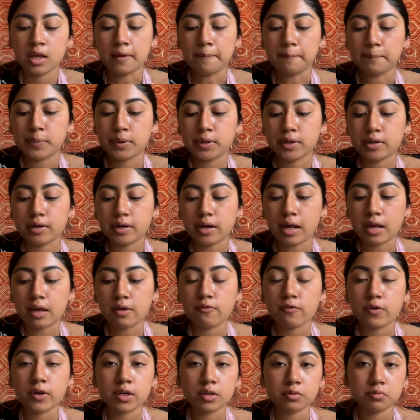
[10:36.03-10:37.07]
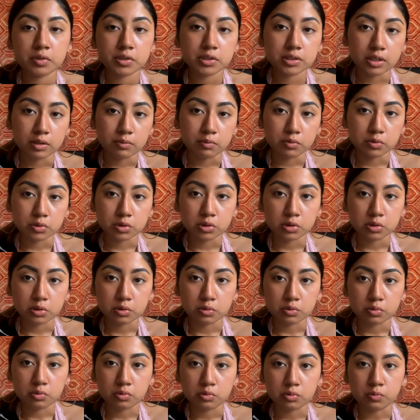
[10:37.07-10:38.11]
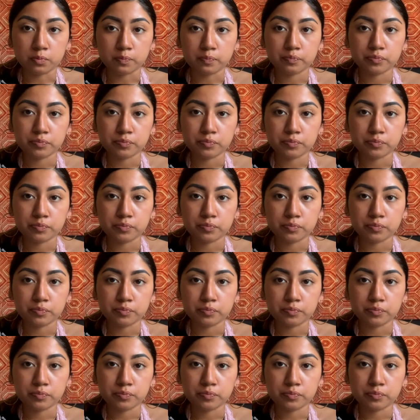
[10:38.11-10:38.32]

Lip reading: but I finally was able to